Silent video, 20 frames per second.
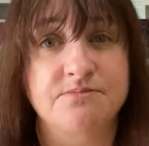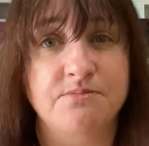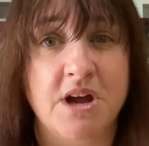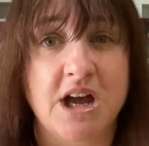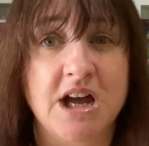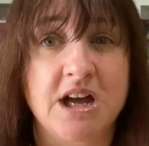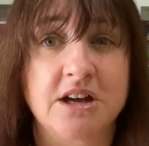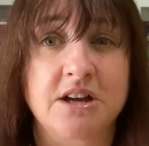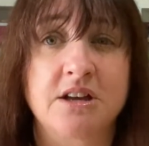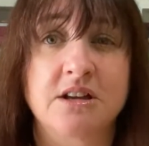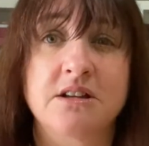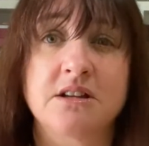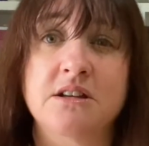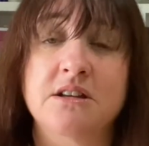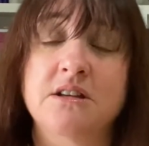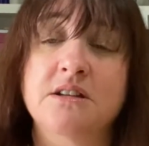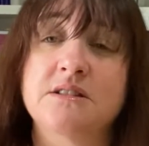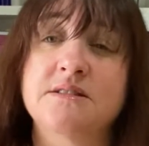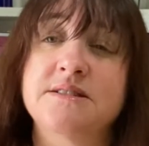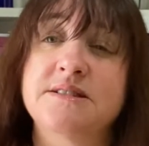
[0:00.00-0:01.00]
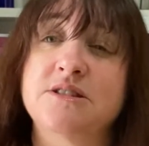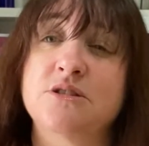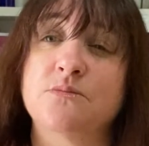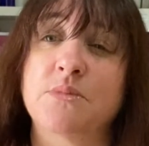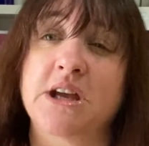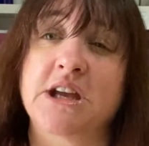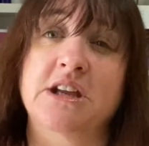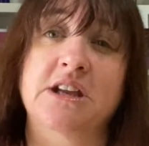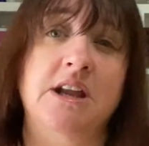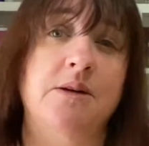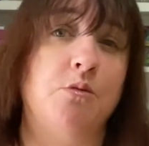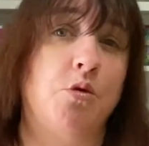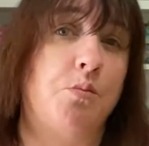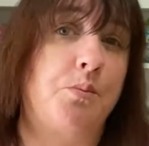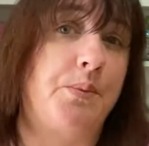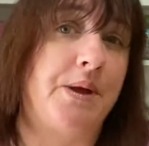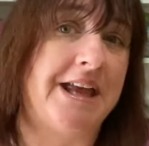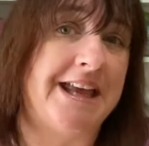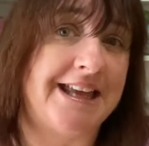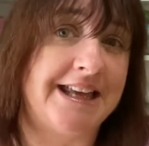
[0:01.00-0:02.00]
markers, who make enamel
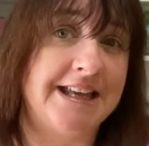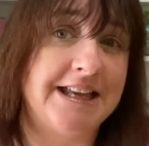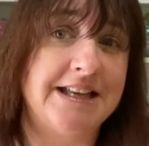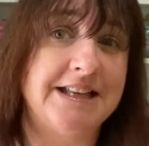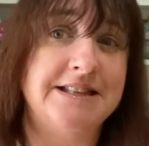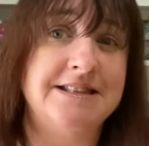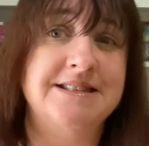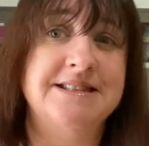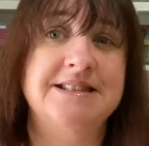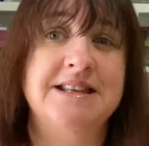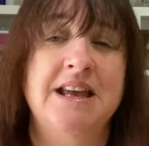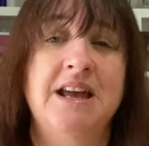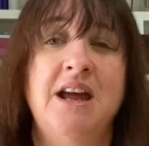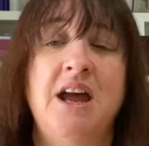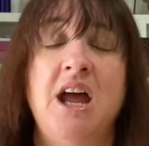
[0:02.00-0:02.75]
pins,